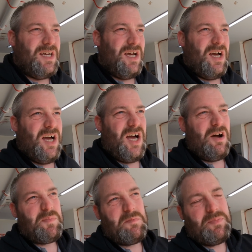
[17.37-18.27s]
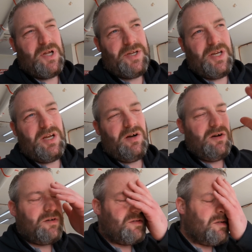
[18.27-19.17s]
I've been plodding
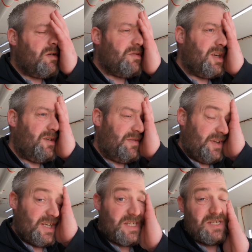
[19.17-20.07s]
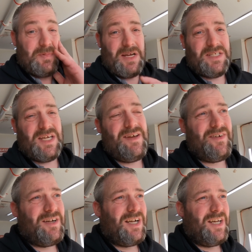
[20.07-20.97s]
along, all the little Fiestas back
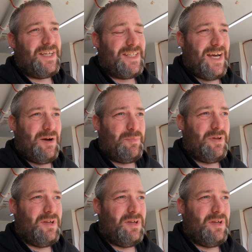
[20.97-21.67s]
together and cleaned up.